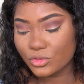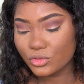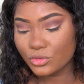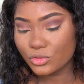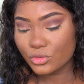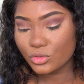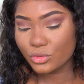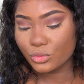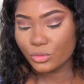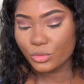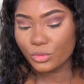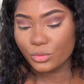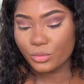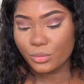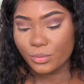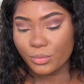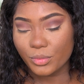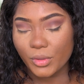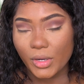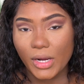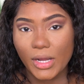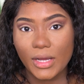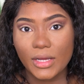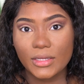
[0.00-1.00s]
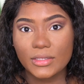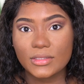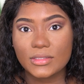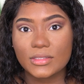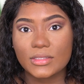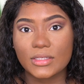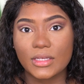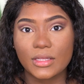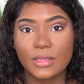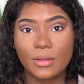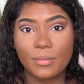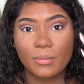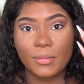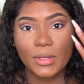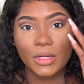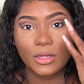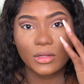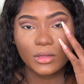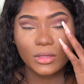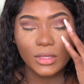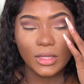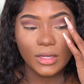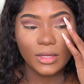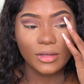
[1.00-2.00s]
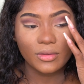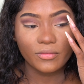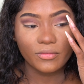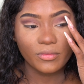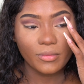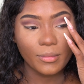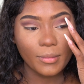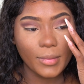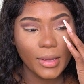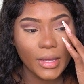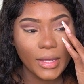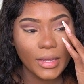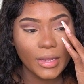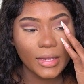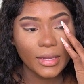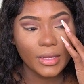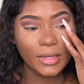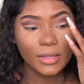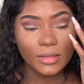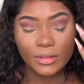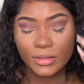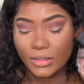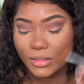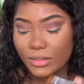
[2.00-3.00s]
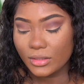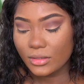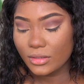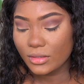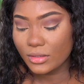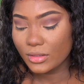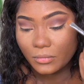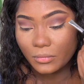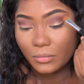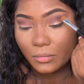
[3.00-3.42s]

True Bronze in the middle of my lid.